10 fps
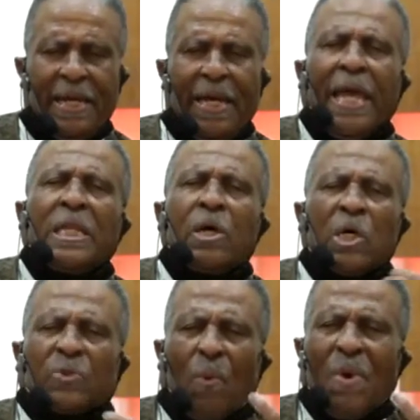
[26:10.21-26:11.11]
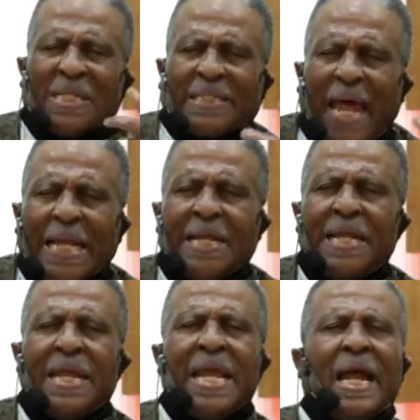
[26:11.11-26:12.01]
He knows what we stand in
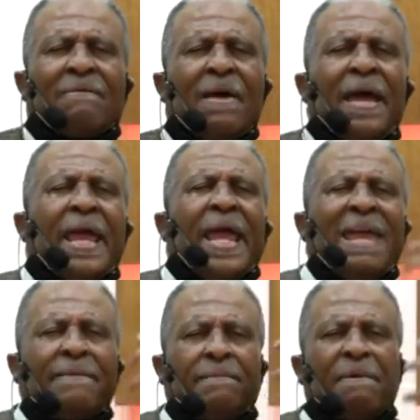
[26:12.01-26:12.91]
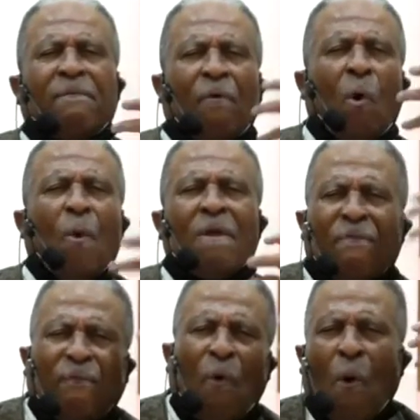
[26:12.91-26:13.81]
need of even before we
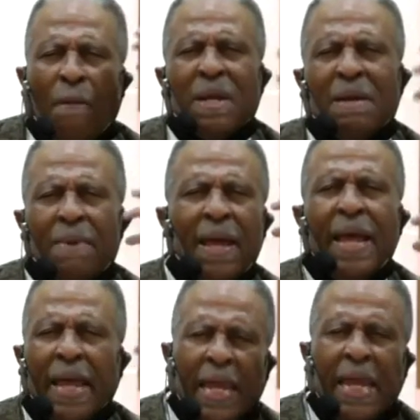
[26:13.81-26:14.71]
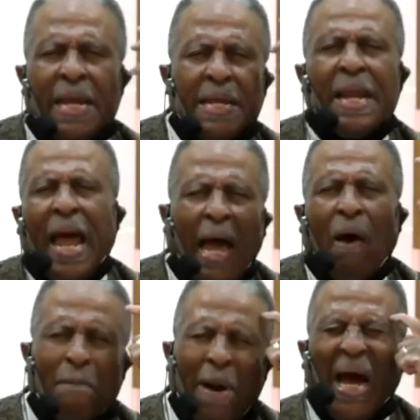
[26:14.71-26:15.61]
form them in our
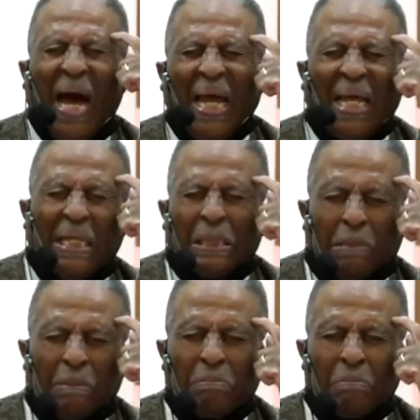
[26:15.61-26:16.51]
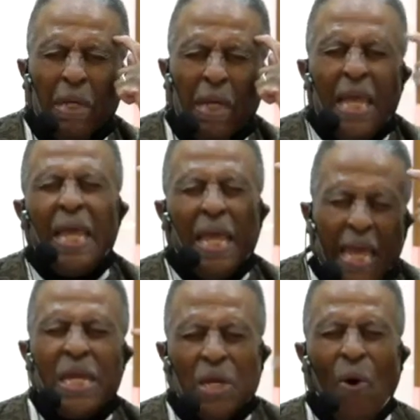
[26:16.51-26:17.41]
mind.
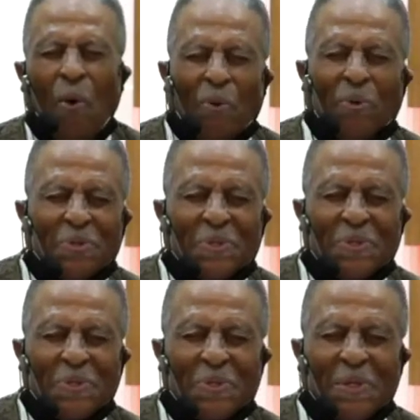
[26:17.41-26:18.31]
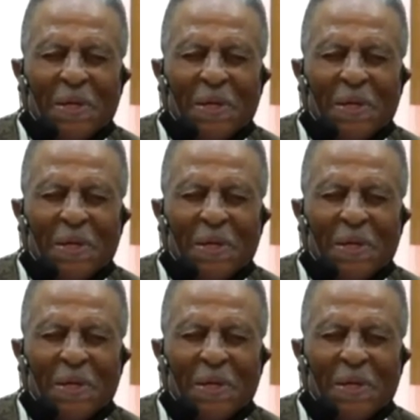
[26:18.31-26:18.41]
He knows.